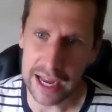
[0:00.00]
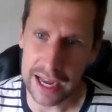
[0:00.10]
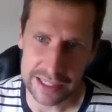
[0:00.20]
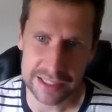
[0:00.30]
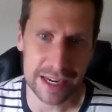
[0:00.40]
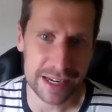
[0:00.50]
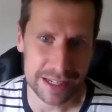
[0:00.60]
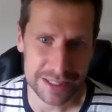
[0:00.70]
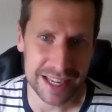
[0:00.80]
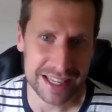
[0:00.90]
I sit in a
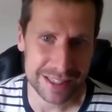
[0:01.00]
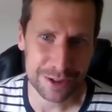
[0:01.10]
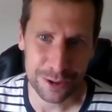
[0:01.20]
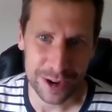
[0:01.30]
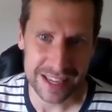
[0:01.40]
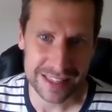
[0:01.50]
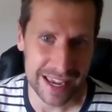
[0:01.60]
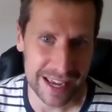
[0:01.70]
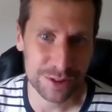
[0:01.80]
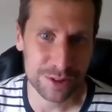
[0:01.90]
seat or I
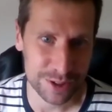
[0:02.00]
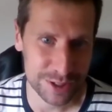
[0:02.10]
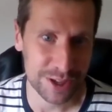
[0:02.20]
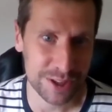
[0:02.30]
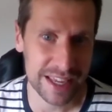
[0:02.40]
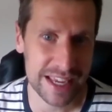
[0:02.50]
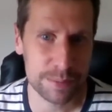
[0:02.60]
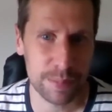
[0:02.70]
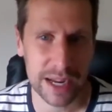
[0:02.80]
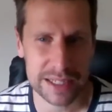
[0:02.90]
attend on Sundays,
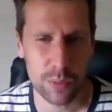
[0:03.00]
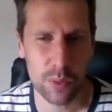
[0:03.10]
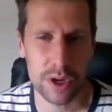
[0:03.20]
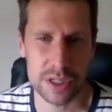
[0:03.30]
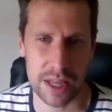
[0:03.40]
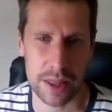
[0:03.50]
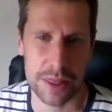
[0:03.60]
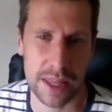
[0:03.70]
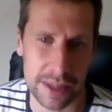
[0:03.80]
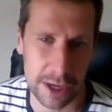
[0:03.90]
but actually what does
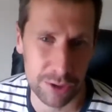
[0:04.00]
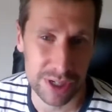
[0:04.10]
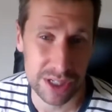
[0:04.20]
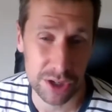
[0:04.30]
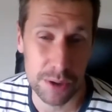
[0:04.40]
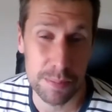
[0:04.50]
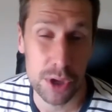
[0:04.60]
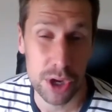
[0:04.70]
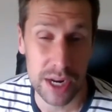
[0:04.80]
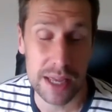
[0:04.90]
authentic Christian
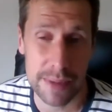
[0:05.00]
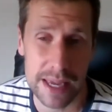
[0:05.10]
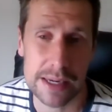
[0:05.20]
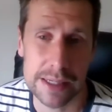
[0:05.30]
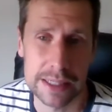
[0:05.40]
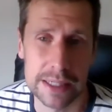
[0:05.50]
community mean?